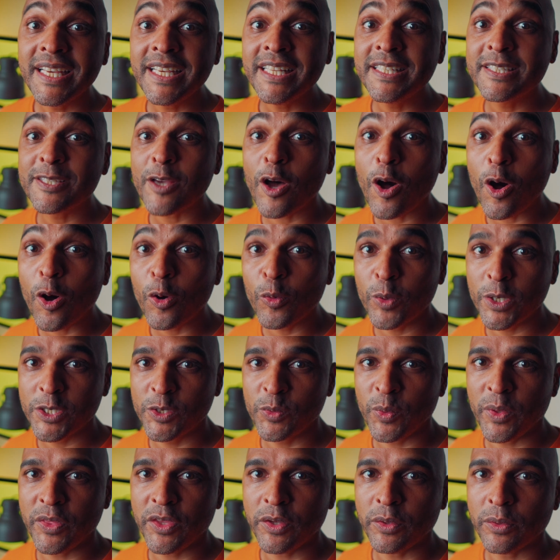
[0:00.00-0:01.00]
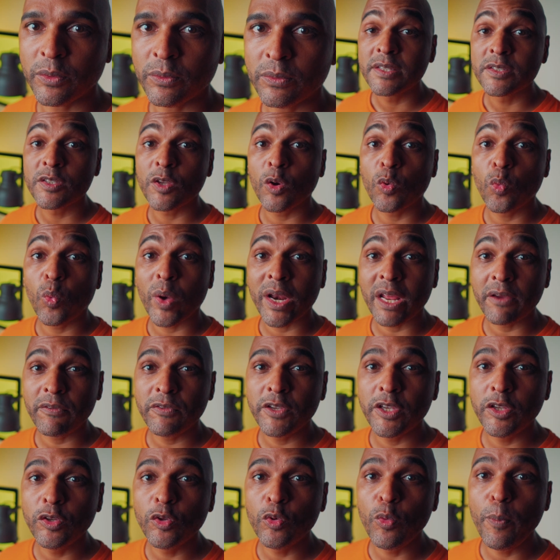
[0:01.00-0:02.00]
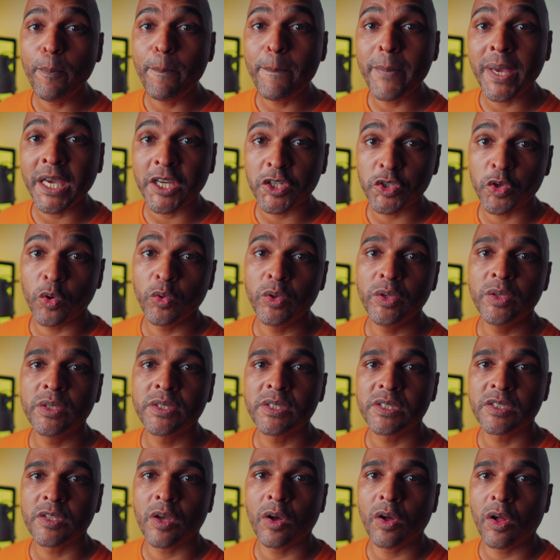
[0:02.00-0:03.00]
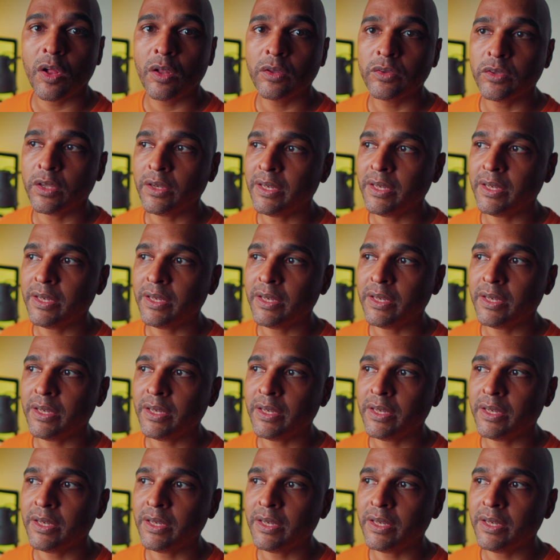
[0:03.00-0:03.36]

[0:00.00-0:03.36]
It's always with you. So whatever you do, make sure you install the